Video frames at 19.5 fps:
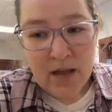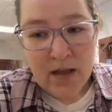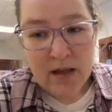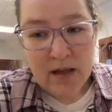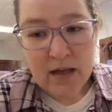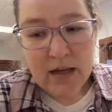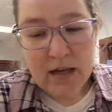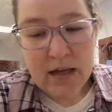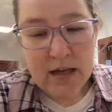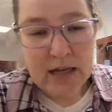
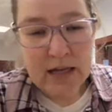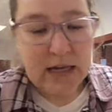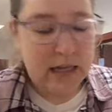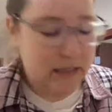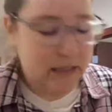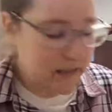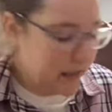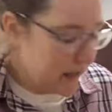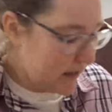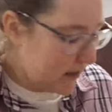
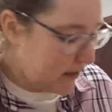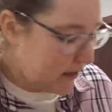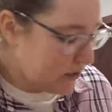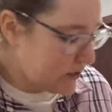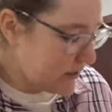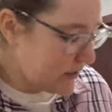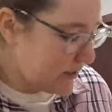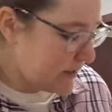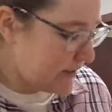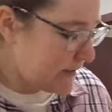And I'll
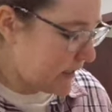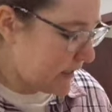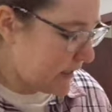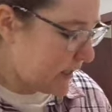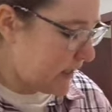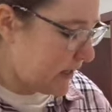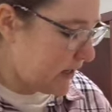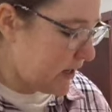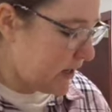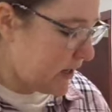just
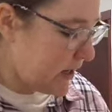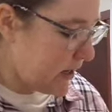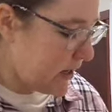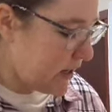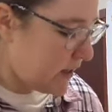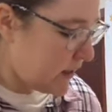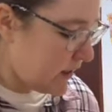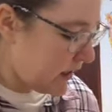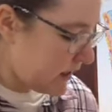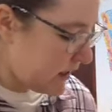say
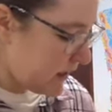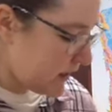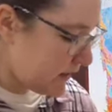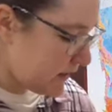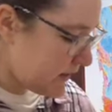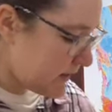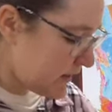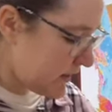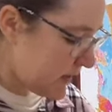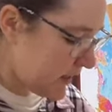
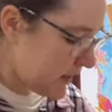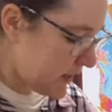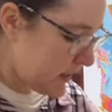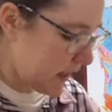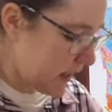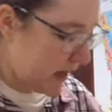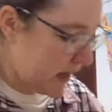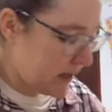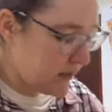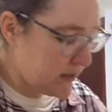this,
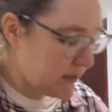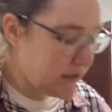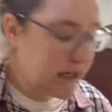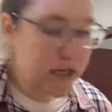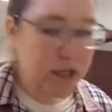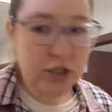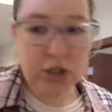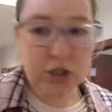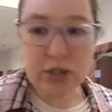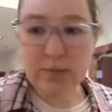that
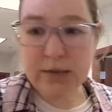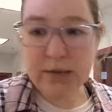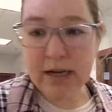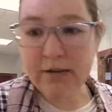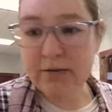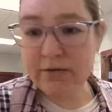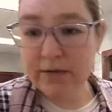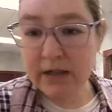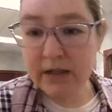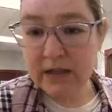texture
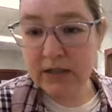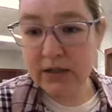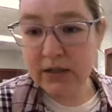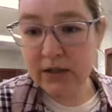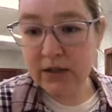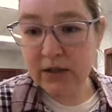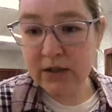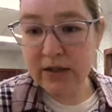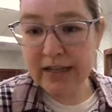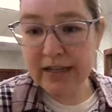by
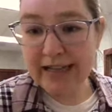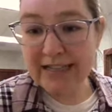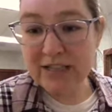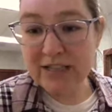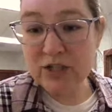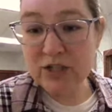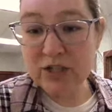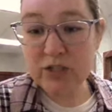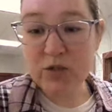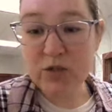feel
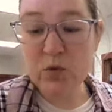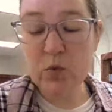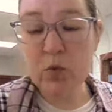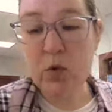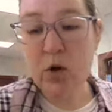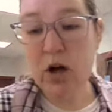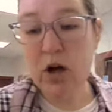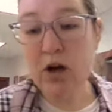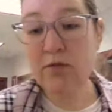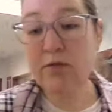is just
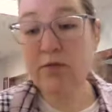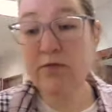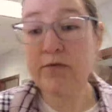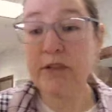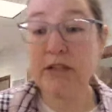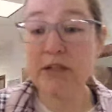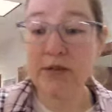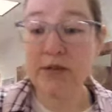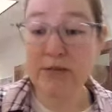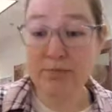a
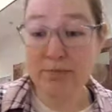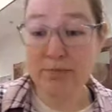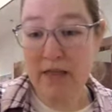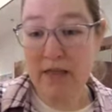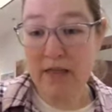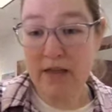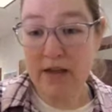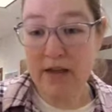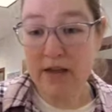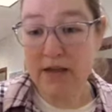field
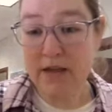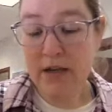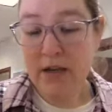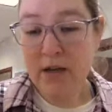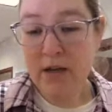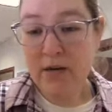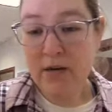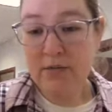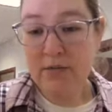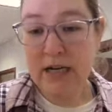method,
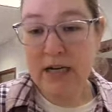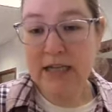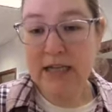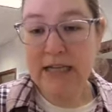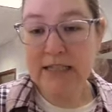right?